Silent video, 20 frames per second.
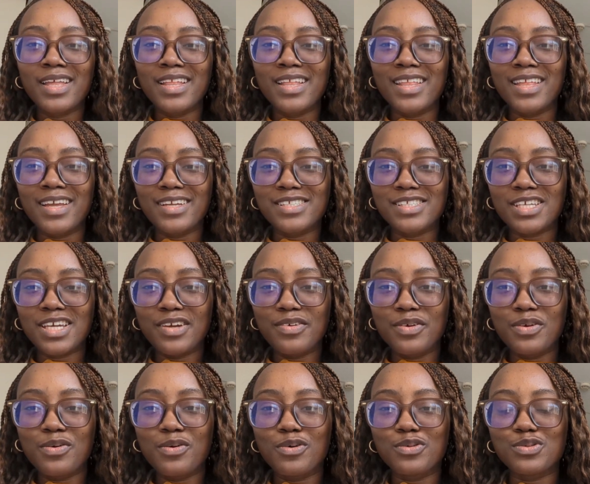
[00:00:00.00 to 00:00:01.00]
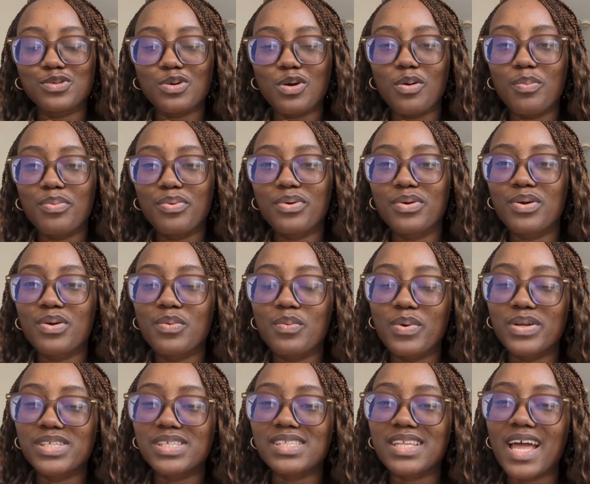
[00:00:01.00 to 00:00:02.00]
the cherry on top,
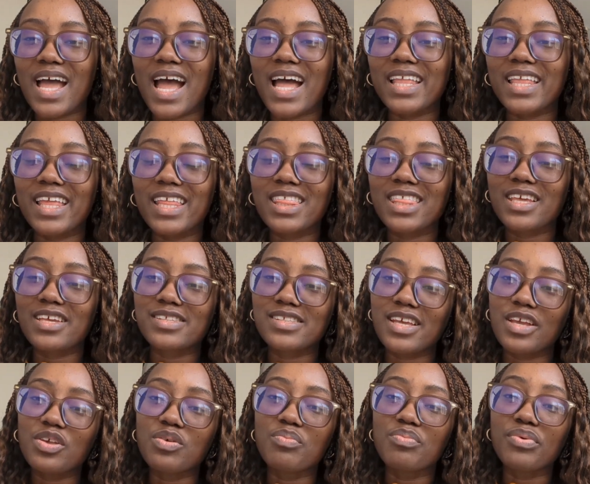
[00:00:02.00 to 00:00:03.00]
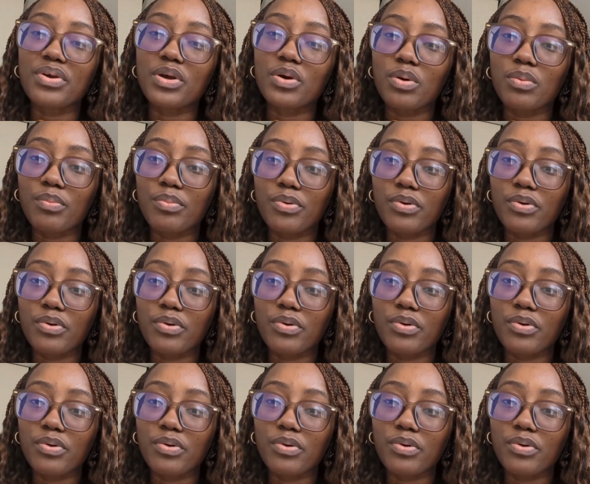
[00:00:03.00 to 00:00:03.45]
which is the other things that you bring on